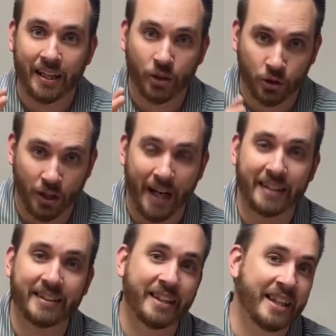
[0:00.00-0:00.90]

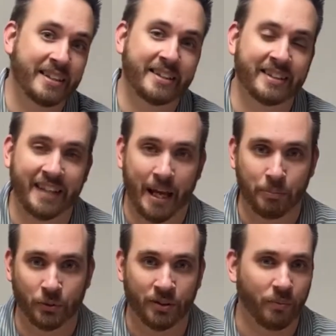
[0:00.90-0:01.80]
Christ and his
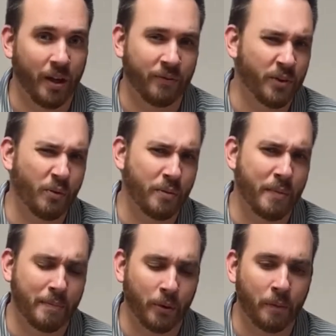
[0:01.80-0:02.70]
disciples, if you
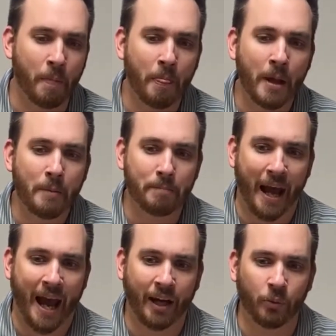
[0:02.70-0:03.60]
remember
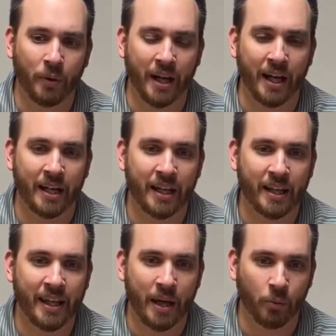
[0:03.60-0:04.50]
back when
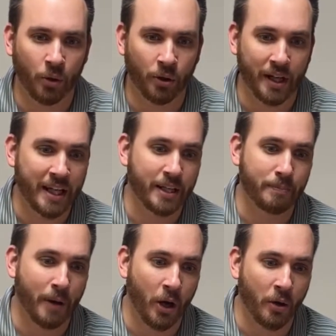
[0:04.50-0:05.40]
they were in the
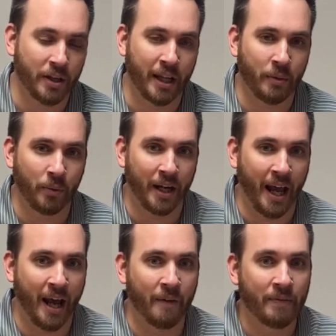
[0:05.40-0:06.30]
boat and they went
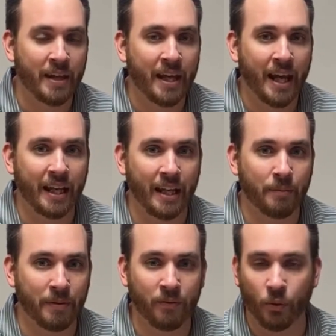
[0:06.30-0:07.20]
out, and
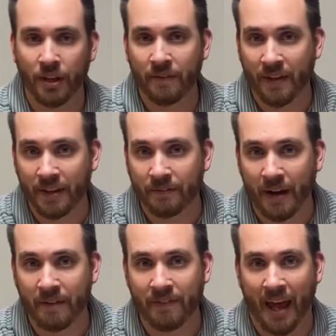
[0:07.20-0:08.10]
before they fed the
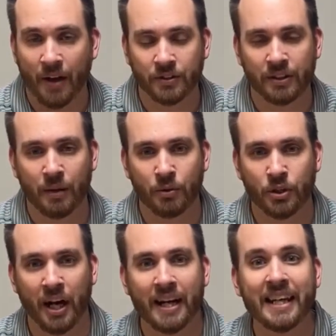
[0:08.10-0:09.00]
5,000, they were
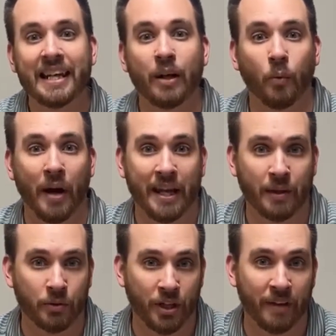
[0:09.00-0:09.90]
trying to get away. They
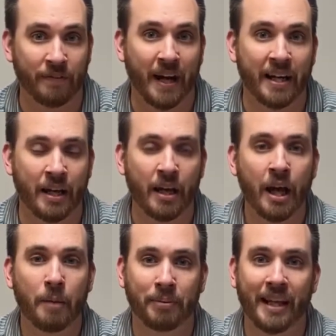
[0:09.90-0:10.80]
were trying to find a
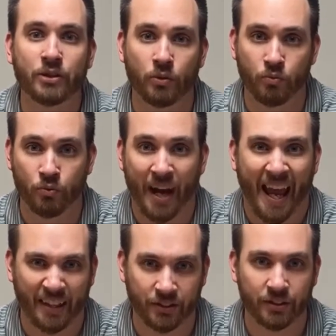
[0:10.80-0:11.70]
place of
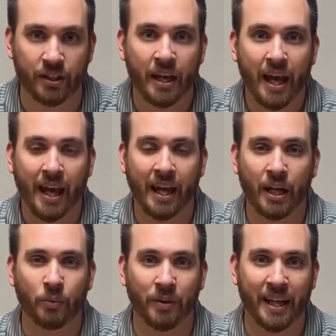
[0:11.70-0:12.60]
rest.
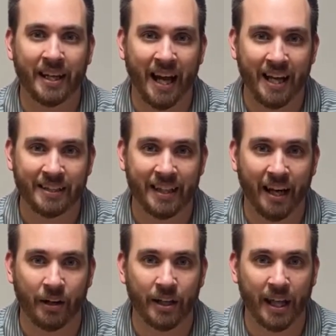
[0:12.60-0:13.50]
And when they got to the
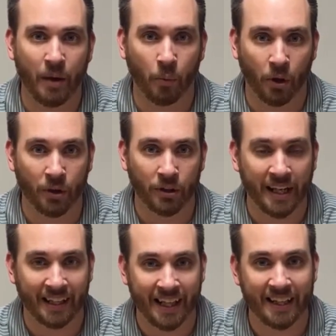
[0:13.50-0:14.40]
area they were and they
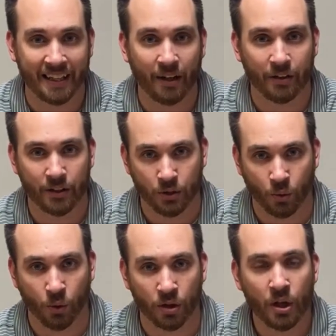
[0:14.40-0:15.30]
landed there on the
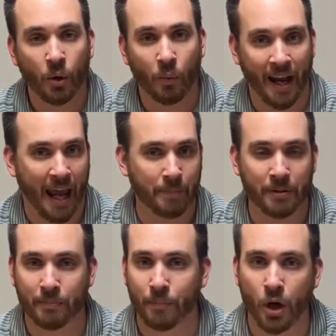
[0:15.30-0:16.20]
shore, what
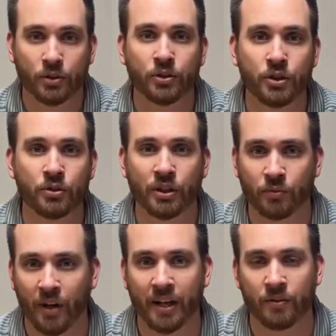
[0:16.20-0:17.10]
happened? The multitudes had
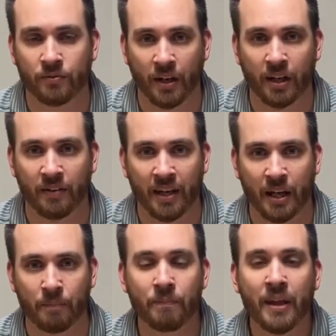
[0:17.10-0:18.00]
ran in front of
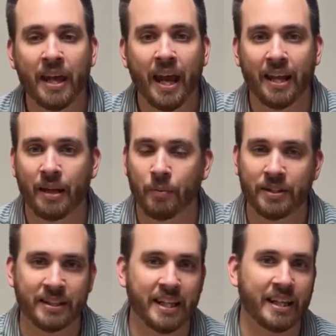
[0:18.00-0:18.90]
them. And then we
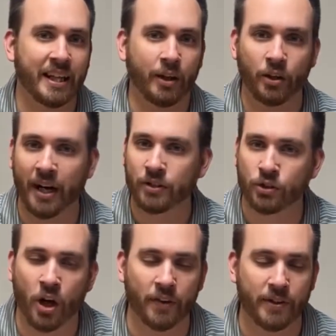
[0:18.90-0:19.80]
see that Christ
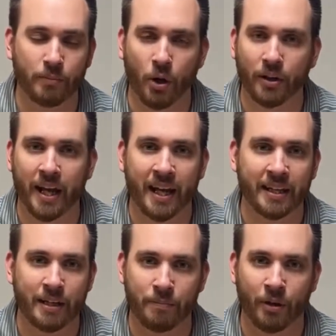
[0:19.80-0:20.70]
taught them all day
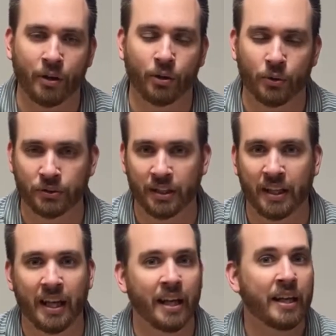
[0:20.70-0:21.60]
and did miracles. And
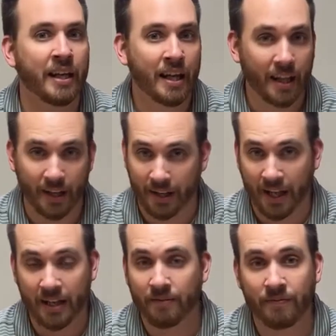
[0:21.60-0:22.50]
then
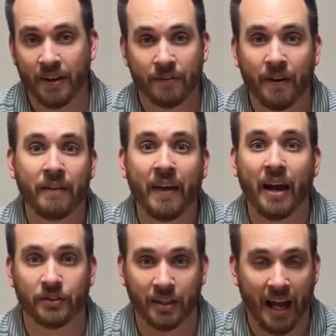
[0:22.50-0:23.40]
they fed the
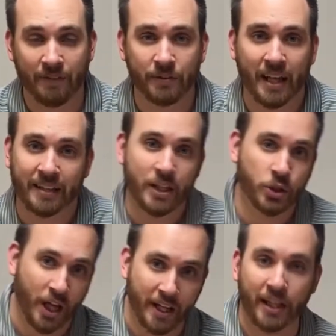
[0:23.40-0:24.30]
5,000. After that, they
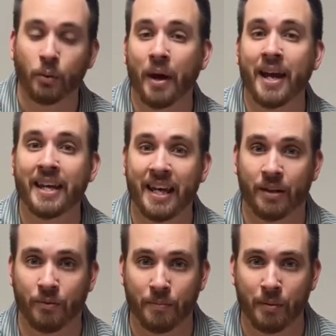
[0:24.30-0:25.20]
tried to get away
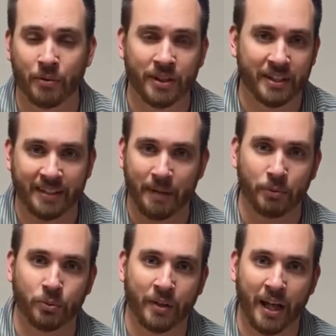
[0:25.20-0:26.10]
again. Remember, the
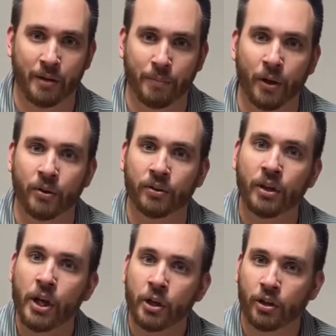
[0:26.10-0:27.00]
disciples went out of the boat and
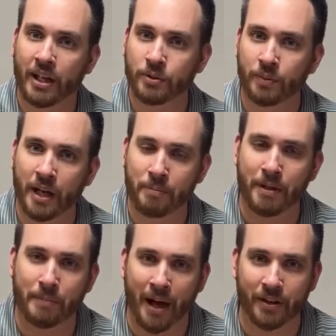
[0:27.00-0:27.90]
Christ went up in
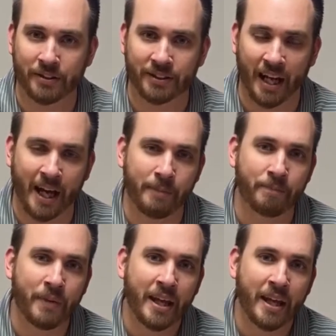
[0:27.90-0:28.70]
the mountainside.